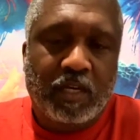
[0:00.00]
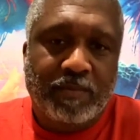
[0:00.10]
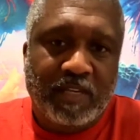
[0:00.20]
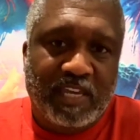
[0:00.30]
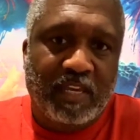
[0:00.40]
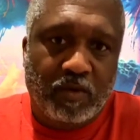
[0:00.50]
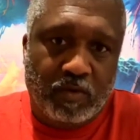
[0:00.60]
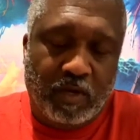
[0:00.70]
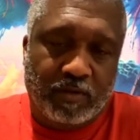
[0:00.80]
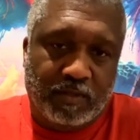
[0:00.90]
Look up the
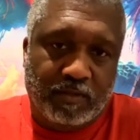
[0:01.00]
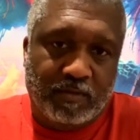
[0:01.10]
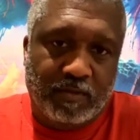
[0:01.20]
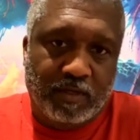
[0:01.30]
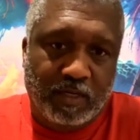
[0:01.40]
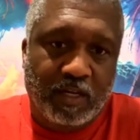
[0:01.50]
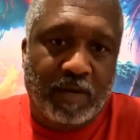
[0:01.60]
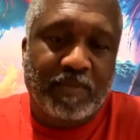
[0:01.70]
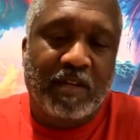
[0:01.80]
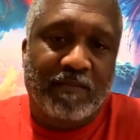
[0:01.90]
Kingu curse.
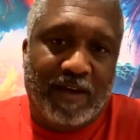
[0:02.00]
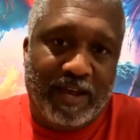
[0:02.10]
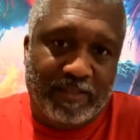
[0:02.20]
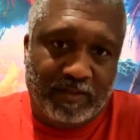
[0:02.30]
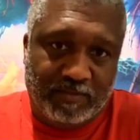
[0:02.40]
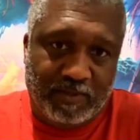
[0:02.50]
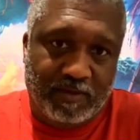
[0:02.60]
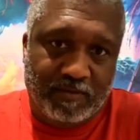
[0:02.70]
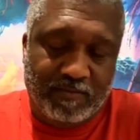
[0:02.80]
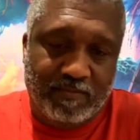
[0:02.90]
Look up the Leviathan
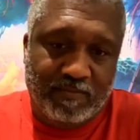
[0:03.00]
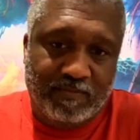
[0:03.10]
spell.